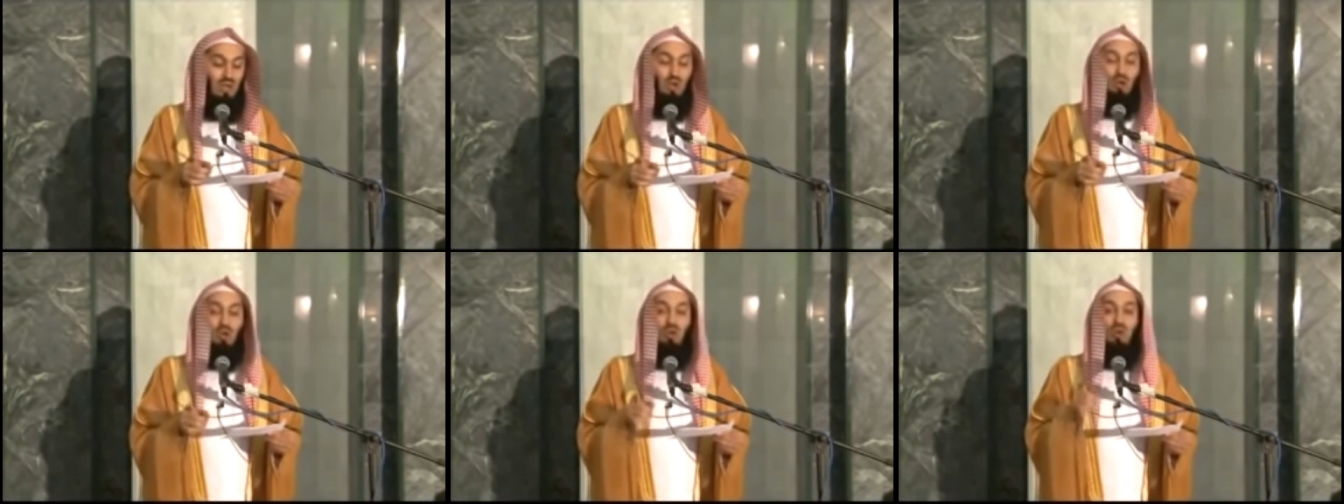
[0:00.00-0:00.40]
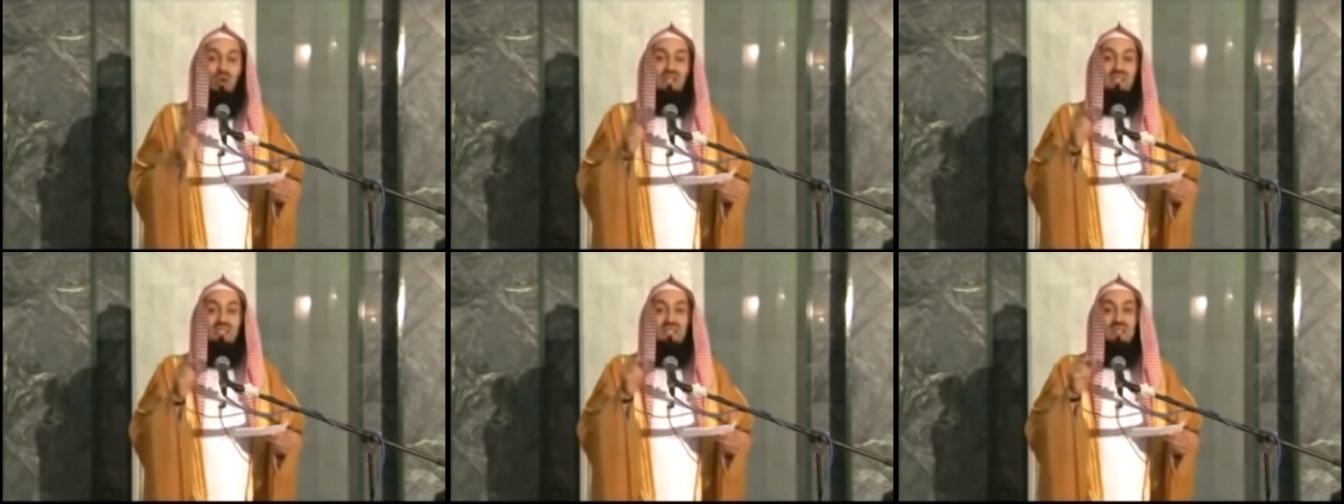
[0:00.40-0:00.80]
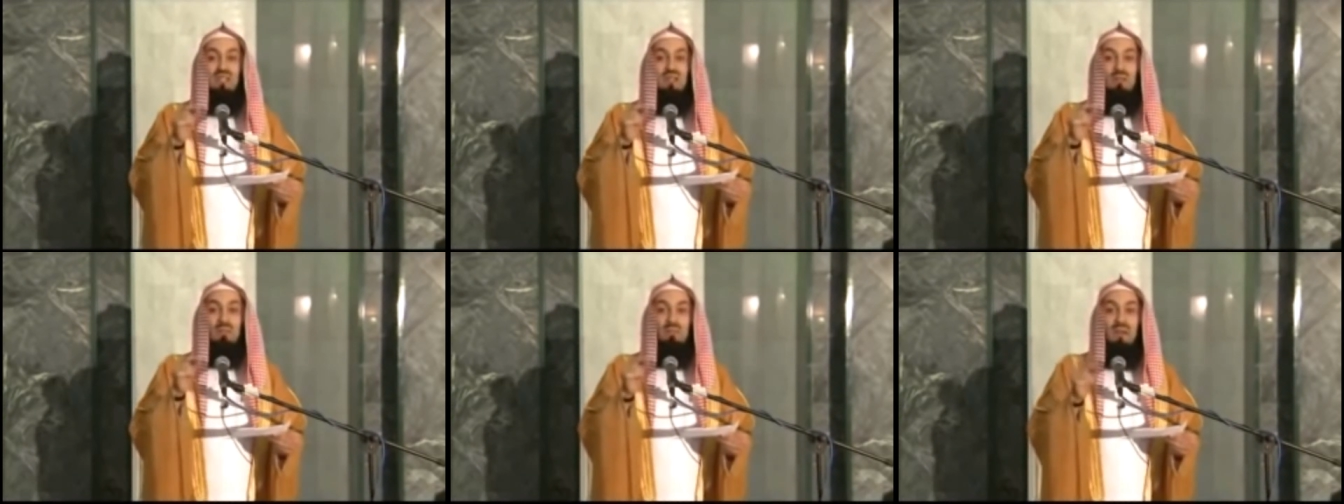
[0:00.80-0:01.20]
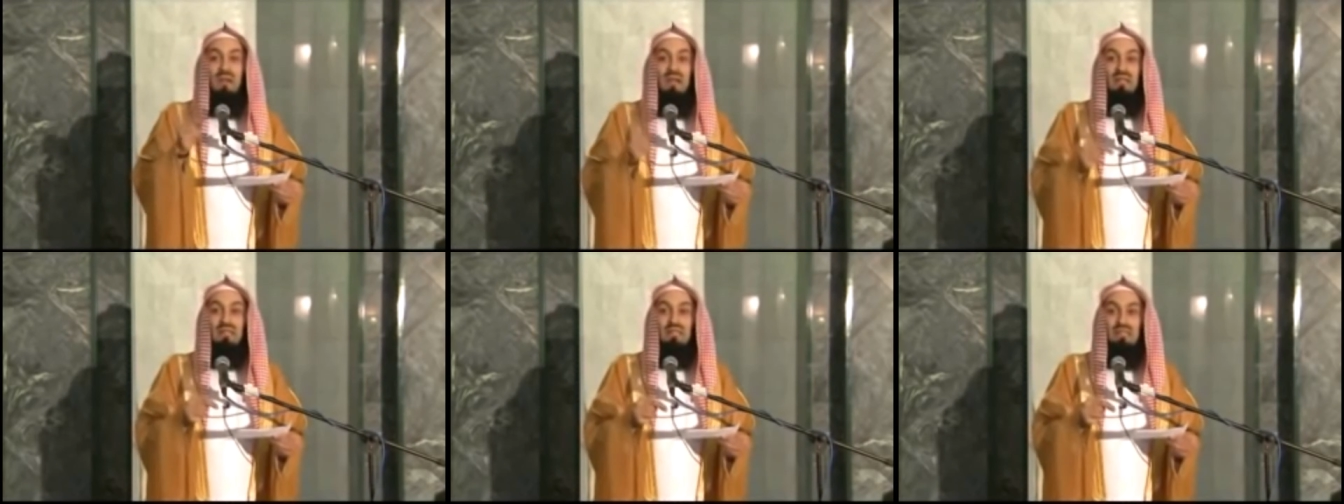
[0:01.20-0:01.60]
who was
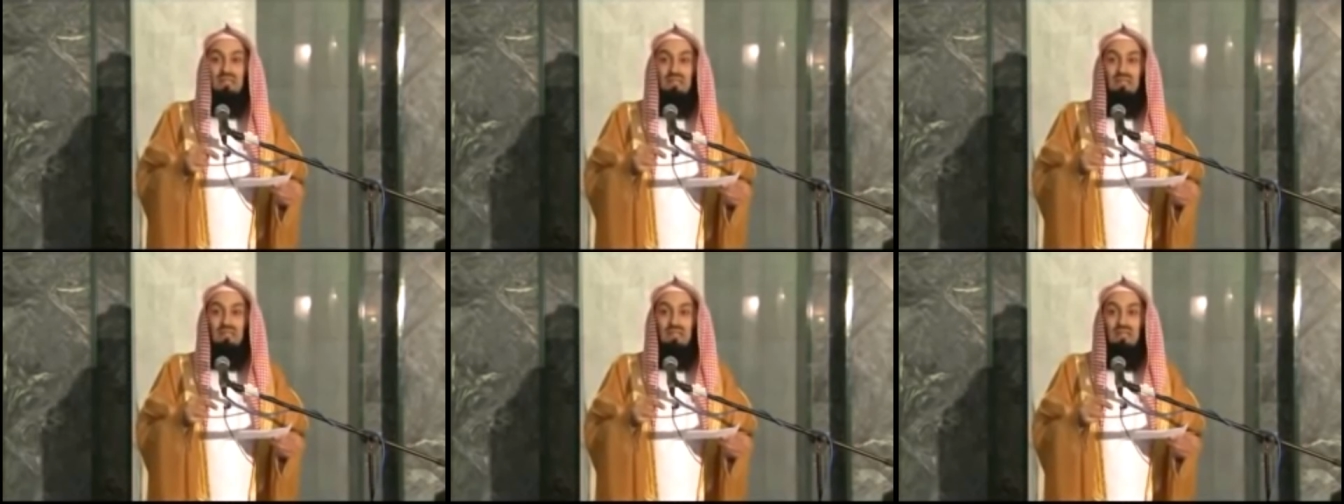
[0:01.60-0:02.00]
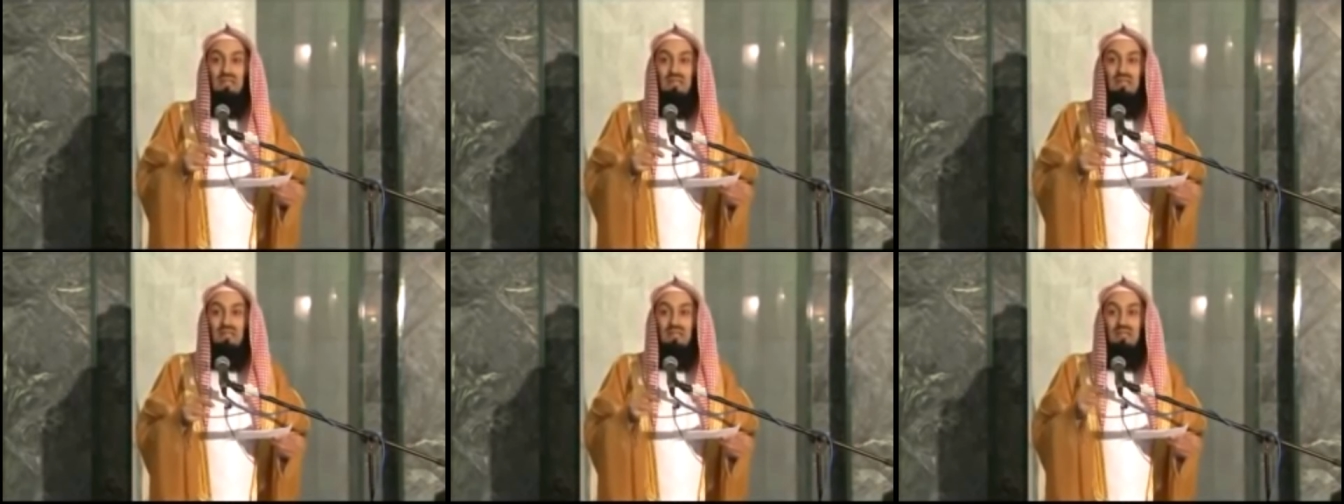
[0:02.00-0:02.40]
martyred,